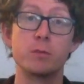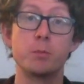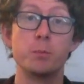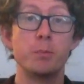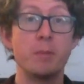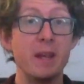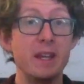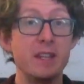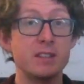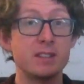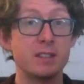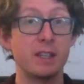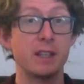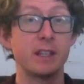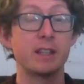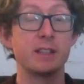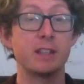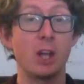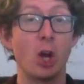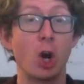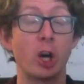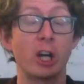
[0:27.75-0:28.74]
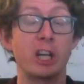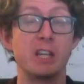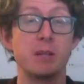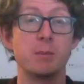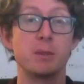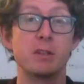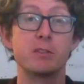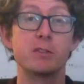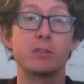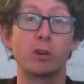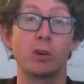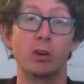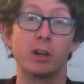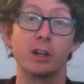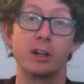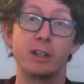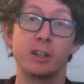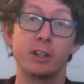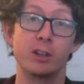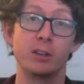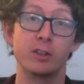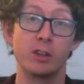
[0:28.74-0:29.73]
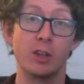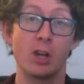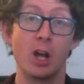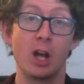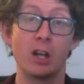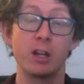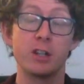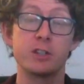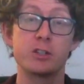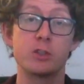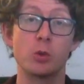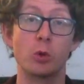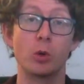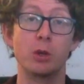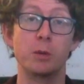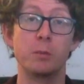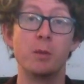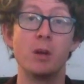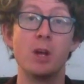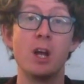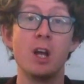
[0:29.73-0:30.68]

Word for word: basing the argument for the knowledge norm